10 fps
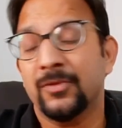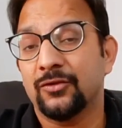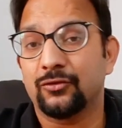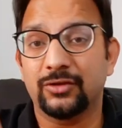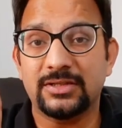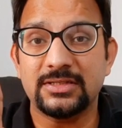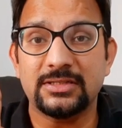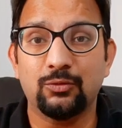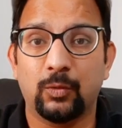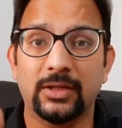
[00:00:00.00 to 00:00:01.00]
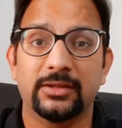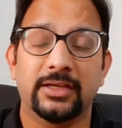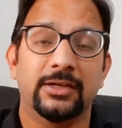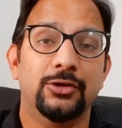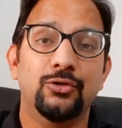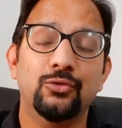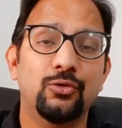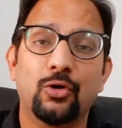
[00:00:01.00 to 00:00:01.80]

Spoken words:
So this is the one thing. You